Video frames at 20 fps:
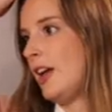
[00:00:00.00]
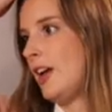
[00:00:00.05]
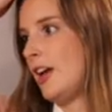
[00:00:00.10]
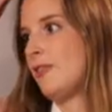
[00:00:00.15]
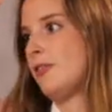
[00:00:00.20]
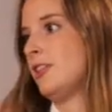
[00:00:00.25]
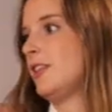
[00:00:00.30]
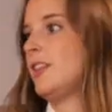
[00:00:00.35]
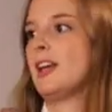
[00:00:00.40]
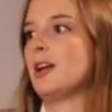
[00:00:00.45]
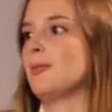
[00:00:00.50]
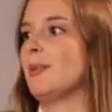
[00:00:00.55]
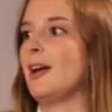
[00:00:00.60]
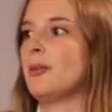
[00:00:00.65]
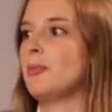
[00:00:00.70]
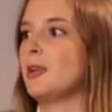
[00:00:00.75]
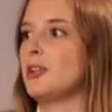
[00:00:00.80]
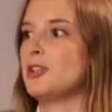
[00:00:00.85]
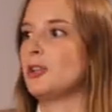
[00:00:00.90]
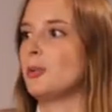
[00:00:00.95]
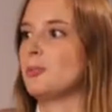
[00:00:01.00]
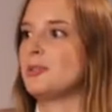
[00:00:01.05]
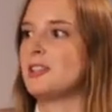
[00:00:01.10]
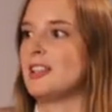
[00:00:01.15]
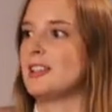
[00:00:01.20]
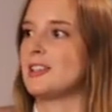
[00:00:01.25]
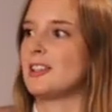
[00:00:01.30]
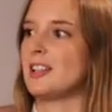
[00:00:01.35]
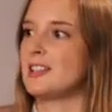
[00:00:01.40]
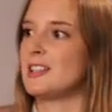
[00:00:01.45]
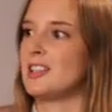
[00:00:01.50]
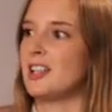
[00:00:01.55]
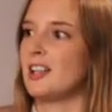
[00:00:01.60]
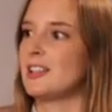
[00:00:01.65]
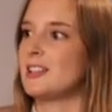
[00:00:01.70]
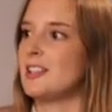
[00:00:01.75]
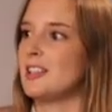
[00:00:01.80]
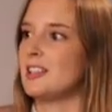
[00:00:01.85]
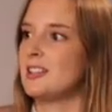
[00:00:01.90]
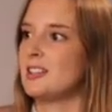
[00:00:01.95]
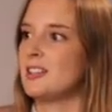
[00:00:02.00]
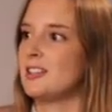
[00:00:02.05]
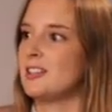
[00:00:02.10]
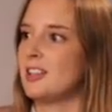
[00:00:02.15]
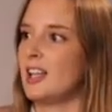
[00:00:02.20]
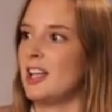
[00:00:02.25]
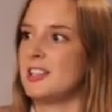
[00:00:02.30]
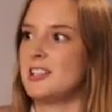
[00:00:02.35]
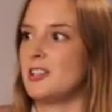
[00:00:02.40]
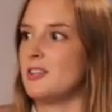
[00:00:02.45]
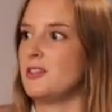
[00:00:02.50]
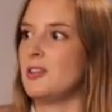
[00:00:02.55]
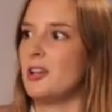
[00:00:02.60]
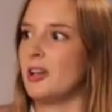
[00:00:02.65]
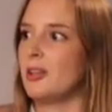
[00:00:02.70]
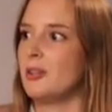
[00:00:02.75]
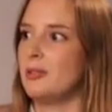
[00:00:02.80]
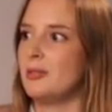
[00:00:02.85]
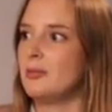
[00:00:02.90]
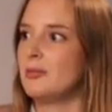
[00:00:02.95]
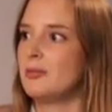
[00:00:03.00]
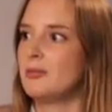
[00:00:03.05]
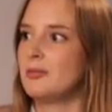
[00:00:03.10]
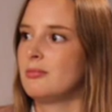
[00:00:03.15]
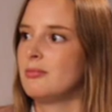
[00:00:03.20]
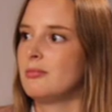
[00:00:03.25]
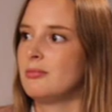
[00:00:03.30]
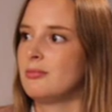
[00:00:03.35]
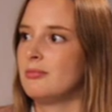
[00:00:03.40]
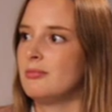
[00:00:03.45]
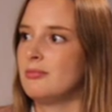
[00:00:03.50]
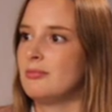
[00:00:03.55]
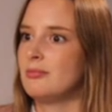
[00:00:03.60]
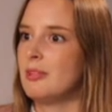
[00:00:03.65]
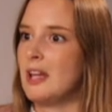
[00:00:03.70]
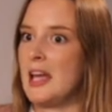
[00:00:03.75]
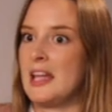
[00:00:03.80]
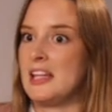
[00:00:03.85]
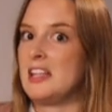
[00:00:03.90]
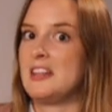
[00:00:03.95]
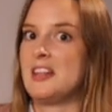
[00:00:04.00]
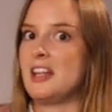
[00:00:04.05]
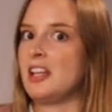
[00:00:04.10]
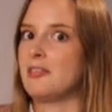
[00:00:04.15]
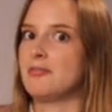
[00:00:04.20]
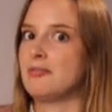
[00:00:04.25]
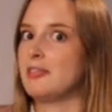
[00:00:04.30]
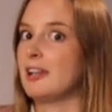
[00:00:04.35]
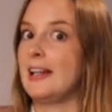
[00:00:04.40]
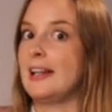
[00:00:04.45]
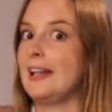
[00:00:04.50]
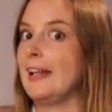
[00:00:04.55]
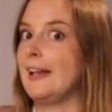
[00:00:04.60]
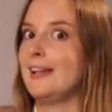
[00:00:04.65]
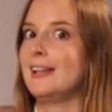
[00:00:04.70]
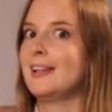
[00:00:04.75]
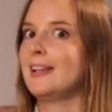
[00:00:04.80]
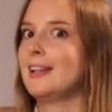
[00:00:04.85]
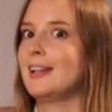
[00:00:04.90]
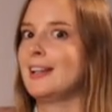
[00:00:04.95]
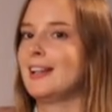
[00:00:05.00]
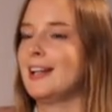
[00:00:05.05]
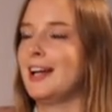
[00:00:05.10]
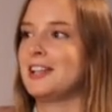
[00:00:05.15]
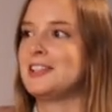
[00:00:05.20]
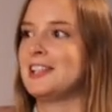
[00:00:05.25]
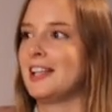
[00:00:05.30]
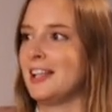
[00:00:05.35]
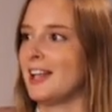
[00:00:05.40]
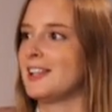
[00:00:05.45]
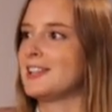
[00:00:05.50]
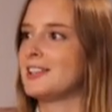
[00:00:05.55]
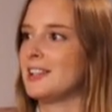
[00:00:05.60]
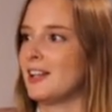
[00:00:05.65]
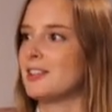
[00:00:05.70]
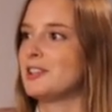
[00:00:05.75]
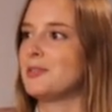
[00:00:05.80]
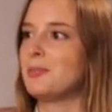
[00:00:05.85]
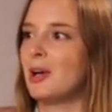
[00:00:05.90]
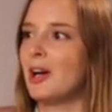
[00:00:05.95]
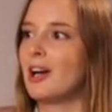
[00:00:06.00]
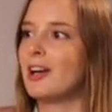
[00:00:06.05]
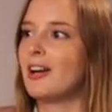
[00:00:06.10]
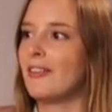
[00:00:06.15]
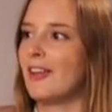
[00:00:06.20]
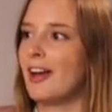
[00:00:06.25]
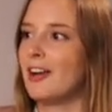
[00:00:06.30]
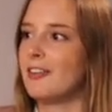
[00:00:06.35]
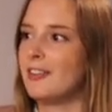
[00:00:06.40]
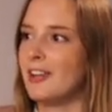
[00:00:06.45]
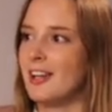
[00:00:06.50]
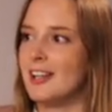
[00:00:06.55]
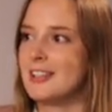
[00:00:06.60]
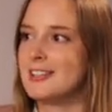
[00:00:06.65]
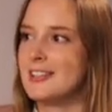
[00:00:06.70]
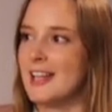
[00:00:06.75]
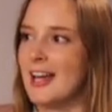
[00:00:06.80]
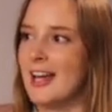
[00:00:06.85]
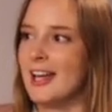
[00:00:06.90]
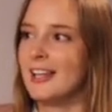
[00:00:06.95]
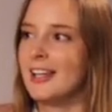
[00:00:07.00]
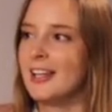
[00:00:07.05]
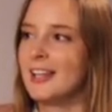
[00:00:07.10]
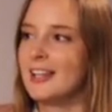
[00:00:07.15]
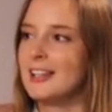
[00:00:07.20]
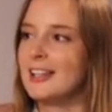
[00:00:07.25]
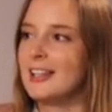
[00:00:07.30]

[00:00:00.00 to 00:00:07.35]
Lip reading: everything about my job since I started. I didn't know anything really until I started work on that first day.